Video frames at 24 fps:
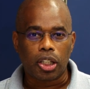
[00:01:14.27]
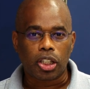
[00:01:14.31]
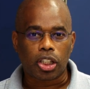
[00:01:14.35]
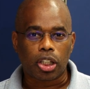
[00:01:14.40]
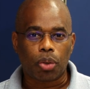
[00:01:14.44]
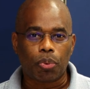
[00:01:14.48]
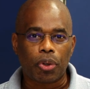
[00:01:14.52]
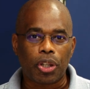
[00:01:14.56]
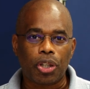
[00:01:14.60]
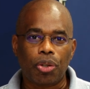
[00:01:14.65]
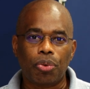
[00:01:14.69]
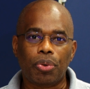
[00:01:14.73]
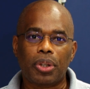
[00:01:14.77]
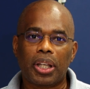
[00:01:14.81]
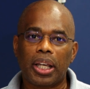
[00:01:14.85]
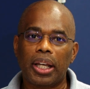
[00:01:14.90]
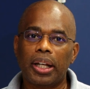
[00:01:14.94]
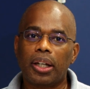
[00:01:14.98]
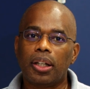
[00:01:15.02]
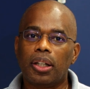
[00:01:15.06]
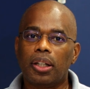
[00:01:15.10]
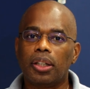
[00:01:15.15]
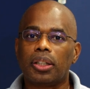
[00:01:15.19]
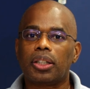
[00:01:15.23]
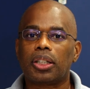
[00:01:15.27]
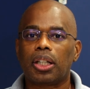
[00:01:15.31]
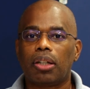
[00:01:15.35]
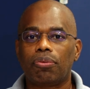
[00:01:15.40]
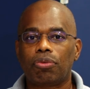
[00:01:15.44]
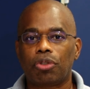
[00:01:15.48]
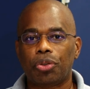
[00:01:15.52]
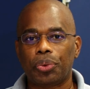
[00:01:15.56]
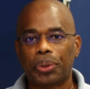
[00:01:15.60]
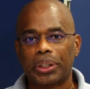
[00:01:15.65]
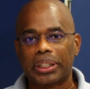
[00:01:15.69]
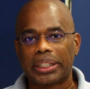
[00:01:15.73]
So when you get hooked
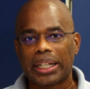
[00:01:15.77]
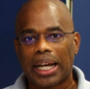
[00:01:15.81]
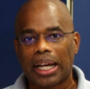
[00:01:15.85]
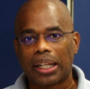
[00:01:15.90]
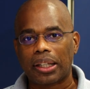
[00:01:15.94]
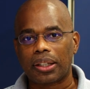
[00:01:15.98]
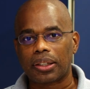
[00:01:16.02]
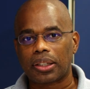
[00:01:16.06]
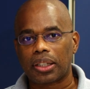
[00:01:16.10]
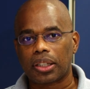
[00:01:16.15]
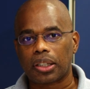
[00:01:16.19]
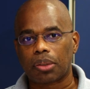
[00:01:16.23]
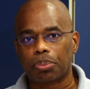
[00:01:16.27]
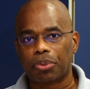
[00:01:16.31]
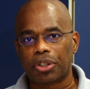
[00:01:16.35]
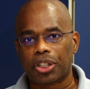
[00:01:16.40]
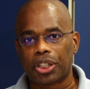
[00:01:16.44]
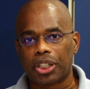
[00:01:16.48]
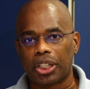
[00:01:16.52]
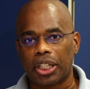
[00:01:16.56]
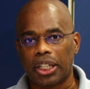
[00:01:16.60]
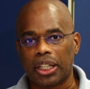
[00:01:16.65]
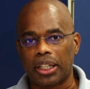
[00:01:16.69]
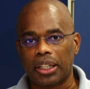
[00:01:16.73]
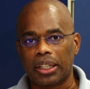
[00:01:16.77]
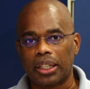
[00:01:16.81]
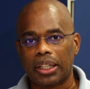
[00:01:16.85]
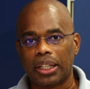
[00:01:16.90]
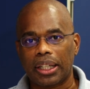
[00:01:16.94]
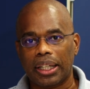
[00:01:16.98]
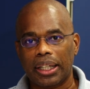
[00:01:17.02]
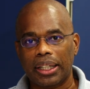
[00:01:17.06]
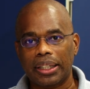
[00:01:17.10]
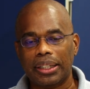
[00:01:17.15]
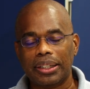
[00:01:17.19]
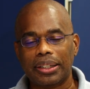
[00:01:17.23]
up to a dialysis machine,
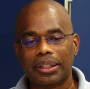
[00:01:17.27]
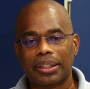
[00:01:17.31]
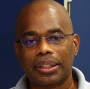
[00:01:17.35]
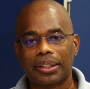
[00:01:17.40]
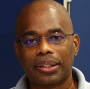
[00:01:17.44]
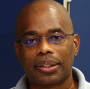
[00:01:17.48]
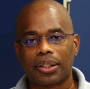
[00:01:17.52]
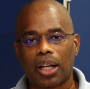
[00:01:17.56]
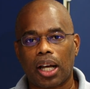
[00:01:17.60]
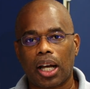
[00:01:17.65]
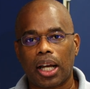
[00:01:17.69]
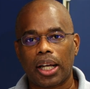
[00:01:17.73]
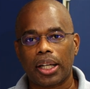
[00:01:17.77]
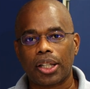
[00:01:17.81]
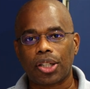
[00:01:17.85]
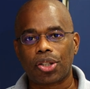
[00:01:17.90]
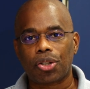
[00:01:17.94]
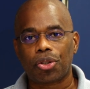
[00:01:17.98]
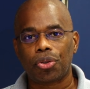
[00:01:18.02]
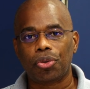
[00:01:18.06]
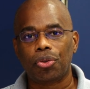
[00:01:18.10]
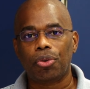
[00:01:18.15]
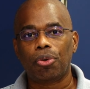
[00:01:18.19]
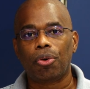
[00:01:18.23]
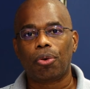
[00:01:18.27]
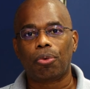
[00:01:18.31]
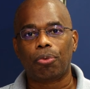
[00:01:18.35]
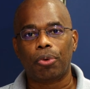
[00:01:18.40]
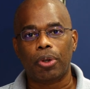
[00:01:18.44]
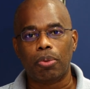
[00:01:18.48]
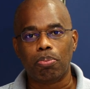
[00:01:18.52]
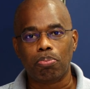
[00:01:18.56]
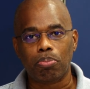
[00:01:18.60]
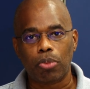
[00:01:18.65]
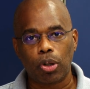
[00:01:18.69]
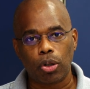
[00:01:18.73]
it is designed to
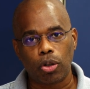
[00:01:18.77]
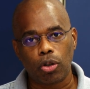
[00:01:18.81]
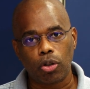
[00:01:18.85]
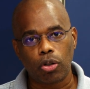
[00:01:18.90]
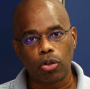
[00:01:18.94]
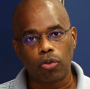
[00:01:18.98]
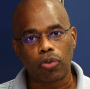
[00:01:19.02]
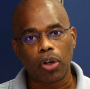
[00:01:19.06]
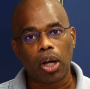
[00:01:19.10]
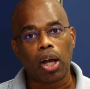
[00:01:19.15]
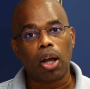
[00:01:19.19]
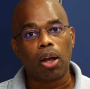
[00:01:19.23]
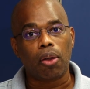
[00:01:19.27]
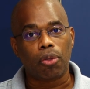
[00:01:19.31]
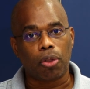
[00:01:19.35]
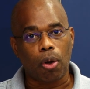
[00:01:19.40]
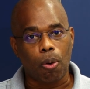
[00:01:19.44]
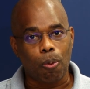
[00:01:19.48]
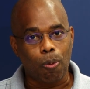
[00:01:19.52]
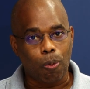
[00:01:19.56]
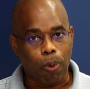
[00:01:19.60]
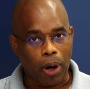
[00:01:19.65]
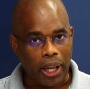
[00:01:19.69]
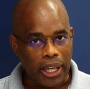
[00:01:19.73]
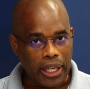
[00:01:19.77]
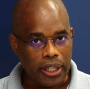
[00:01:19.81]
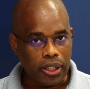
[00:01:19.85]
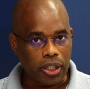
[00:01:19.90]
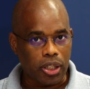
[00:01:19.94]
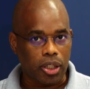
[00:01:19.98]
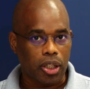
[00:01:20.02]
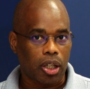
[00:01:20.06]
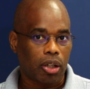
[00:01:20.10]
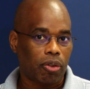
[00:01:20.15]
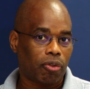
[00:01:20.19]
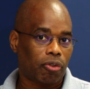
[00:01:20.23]
remove the
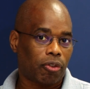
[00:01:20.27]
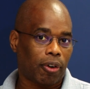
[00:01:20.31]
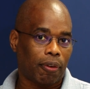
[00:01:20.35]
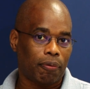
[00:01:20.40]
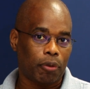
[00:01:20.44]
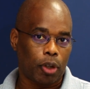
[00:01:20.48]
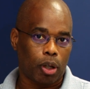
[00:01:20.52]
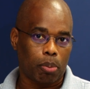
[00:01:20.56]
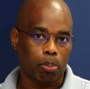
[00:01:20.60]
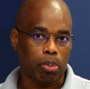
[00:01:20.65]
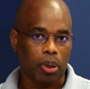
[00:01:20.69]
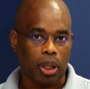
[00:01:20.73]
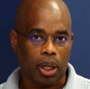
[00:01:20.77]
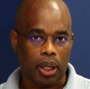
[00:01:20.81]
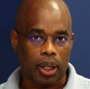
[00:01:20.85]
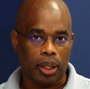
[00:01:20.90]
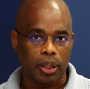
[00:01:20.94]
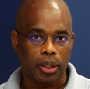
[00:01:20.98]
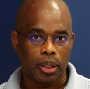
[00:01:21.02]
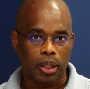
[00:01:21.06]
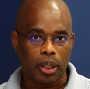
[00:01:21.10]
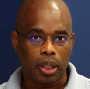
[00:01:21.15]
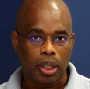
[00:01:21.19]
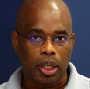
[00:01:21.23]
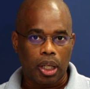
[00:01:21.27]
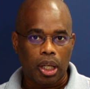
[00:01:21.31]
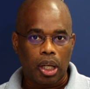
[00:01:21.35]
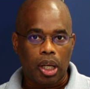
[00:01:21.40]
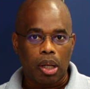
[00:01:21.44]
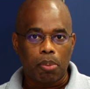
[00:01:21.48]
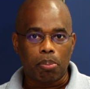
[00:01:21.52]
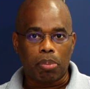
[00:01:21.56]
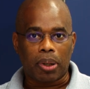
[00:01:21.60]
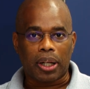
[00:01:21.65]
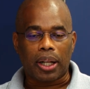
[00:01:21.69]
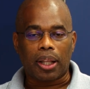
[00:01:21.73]
waste from your blood
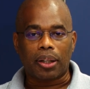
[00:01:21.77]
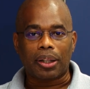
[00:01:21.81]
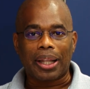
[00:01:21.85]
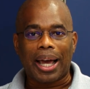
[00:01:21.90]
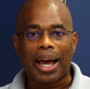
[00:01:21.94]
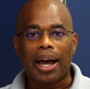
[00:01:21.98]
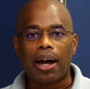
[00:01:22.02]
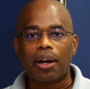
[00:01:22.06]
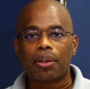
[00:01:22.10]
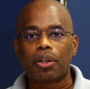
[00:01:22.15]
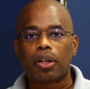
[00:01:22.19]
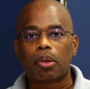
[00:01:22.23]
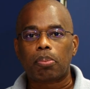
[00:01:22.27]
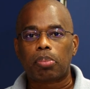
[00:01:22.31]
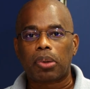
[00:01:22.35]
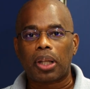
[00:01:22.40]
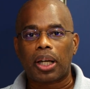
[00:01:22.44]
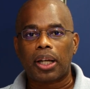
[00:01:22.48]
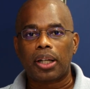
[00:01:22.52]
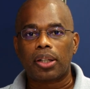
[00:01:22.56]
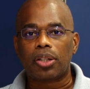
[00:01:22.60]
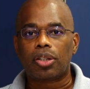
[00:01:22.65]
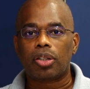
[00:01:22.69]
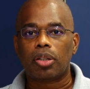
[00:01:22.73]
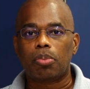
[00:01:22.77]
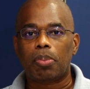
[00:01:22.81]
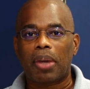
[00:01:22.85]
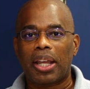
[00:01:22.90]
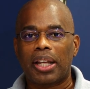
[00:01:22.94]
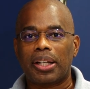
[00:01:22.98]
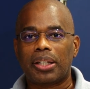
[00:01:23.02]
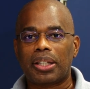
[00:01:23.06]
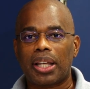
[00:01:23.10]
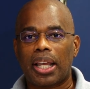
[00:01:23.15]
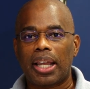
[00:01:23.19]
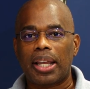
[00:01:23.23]
but allow your blood to
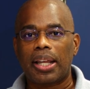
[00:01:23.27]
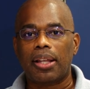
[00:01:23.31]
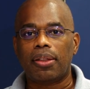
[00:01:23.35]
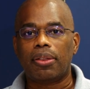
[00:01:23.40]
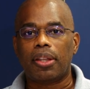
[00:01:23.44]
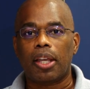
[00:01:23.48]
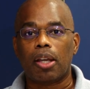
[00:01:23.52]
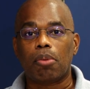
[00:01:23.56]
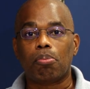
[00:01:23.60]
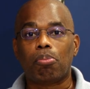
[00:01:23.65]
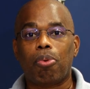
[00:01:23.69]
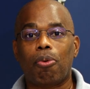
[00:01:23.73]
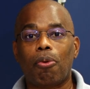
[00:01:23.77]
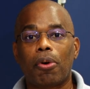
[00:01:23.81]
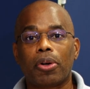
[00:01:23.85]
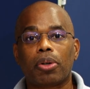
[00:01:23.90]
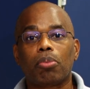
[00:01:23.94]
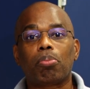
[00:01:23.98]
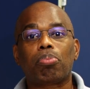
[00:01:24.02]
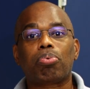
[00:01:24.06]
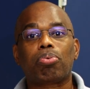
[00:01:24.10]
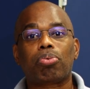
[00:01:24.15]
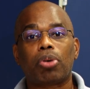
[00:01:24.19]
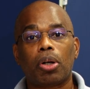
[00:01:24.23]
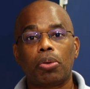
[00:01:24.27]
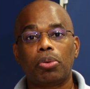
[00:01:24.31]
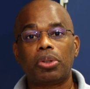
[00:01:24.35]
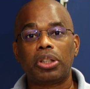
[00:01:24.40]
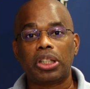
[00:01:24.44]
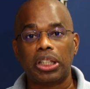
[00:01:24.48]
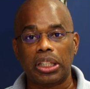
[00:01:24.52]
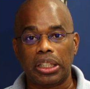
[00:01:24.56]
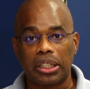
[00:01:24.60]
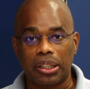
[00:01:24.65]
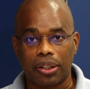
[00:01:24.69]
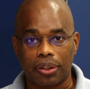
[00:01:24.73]
maintain the important
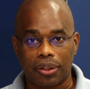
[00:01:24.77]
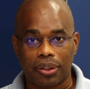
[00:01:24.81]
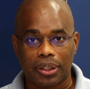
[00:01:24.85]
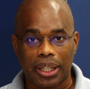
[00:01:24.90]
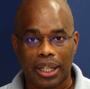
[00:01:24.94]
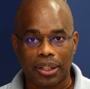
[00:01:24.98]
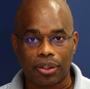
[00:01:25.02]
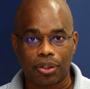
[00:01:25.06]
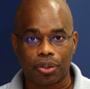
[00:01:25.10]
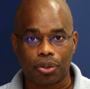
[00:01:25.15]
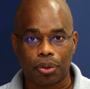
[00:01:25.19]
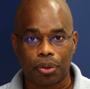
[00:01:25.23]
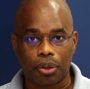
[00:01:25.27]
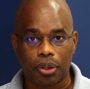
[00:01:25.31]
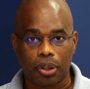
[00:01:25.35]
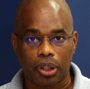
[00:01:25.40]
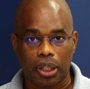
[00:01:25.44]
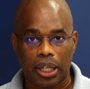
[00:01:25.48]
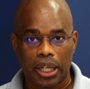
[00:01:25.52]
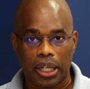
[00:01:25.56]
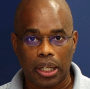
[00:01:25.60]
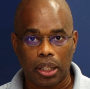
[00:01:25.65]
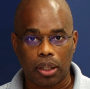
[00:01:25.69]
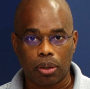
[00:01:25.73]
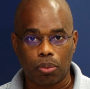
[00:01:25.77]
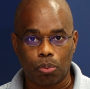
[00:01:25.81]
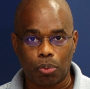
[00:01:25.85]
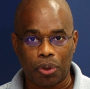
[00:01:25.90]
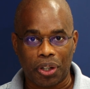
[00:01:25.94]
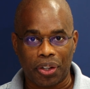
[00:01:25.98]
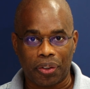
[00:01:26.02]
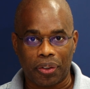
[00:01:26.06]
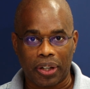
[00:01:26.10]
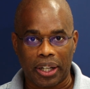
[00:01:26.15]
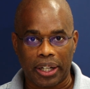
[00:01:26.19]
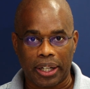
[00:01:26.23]
proteins that's circulating
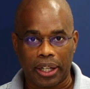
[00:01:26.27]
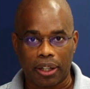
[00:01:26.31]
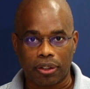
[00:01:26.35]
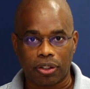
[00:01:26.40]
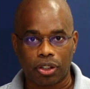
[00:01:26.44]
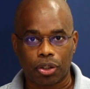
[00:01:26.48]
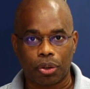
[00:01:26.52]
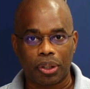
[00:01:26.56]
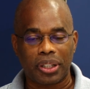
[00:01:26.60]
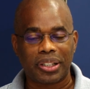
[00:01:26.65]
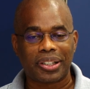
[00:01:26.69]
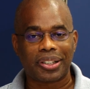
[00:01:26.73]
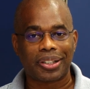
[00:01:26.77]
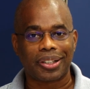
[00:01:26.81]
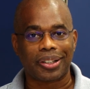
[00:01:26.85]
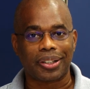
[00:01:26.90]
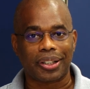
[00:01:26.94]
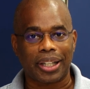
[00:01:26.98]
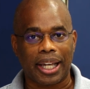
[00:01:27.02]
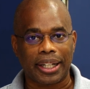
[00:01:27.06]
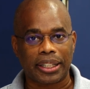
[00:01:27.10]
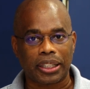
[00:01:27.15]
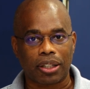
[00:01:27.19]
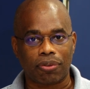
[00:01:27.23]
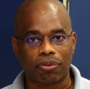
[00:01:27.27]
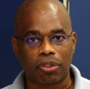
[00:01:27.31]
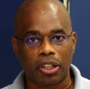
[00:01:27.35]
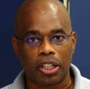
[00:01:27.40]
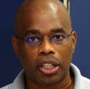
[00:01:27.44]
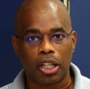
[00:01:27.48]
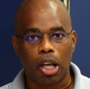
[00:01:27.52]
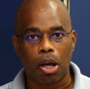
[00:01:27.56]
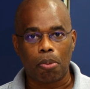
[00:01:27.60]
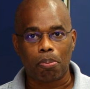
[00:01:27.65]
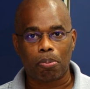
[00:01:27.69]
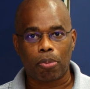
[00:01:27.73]
within it. So it's
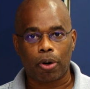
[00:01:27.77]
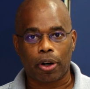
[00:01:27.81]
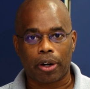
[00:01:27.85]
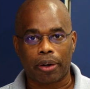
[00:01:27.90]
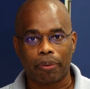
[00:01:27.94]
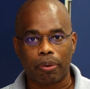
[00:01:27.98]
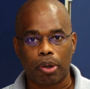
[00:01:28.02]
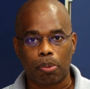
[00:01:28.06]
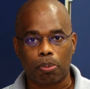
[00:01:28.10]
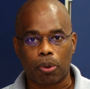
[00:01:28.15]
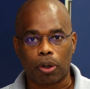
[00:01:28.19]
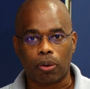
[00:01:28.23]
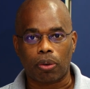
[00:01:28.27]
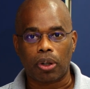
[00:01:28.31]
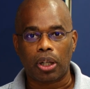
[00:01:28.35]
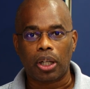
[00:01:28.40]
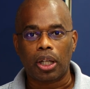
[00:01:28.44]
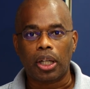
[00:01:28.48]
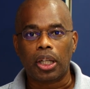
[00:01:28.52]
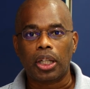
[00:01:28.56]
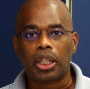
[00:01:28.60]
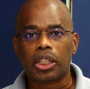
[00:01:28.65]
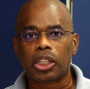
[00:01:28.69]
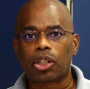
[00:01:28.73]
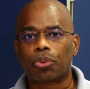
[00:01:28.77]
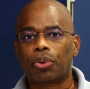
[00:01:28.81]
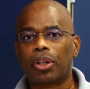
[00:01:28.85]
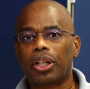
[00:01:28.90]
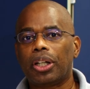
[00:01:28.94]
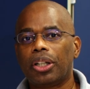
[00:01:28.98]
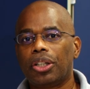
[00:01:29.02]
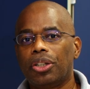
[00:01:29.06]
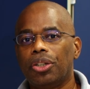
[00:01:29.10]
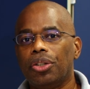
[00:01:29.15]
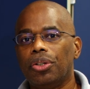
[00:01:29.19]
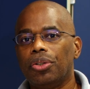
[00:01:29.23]
selectively permeable. So
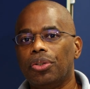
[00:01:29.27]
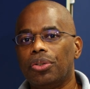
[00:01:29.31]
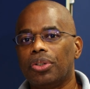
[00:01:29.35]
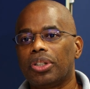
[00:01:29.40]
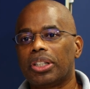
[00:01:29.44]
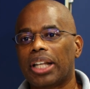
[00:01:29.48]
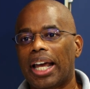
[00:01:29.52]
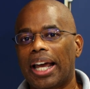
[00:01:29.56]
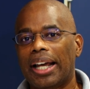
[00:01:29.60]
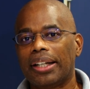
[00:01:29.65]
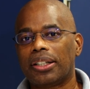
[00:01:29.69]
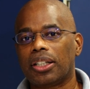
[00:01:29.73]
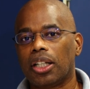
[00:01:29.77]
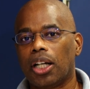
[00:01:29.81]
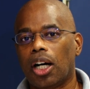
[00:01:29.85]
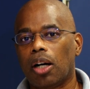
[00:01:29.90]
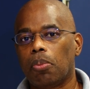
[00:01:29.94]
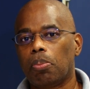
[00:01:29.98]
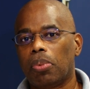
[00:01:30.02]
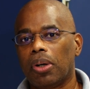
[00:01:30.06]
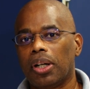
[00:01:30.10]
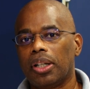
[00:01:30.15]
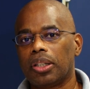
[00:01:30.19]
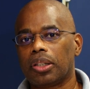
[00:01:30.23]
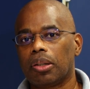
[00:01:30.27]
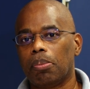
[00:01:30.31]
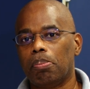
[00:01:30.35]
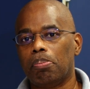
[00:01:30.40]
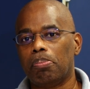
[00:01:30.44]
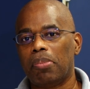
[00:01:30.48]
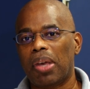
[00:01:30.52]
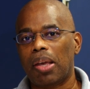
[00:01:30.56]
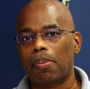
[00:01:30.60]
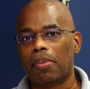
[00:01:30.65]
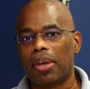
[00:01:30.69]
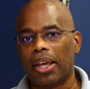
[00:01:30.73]
we're going to use that to help us
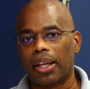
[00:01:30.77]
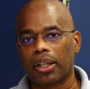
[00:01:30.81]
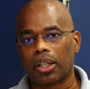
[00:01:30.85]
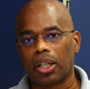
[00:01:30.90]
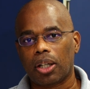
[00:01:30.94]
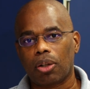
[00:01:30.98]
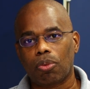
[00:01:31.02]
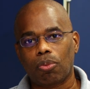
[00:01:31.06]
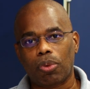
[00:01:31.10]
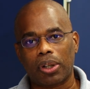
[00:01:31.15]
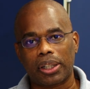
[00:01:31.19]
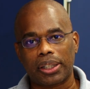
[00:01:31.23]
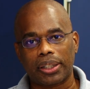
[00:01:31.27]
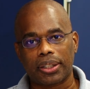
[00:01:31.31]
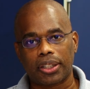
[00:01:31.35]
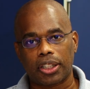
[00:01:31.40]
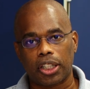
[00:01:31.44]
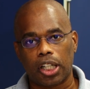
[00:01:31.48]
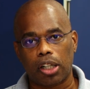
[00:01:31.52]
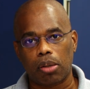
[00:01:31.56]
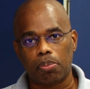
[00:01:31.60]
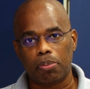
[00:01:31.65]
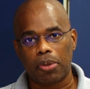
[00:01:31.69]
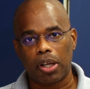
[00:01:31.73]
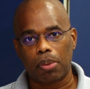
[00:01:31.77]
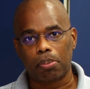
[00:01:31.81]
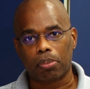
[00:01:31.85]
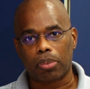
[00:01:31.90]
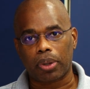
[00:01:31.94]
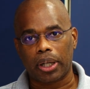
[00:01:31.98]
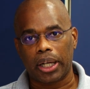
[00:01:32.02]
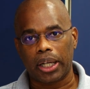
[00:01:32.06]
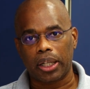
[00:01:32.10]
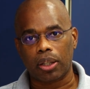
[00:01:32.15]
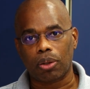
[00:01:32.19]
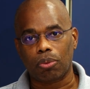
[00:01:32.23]
mimic what a cell
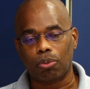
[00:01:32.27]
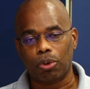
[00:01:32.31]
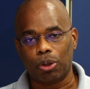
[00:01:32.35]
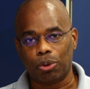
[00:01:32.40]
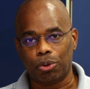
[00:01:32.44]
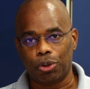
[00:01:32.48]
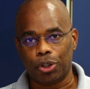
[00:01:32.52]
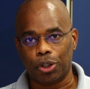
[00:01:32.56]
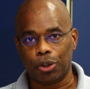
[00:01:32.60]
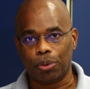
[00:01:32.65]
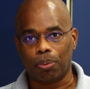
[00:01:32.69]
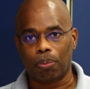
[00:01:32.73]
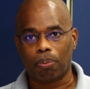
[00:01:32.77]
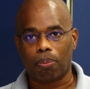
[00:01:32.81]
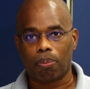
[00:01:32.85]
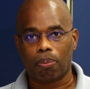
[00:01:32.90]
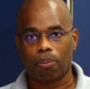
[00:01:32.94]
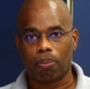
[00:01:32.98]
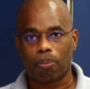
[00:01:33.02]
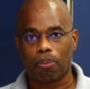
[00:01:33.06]
membrane will do.